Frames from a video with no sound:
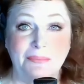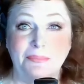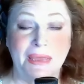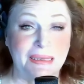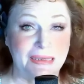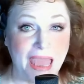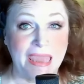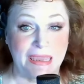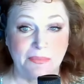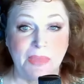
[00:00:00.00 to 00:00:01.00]
But
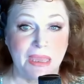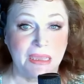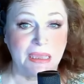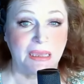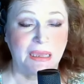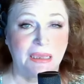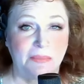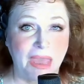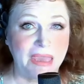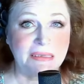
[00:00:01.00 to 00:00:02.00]
hey, Peggy,
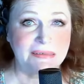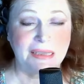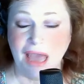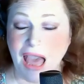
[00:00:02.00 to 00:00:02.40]
Pegs,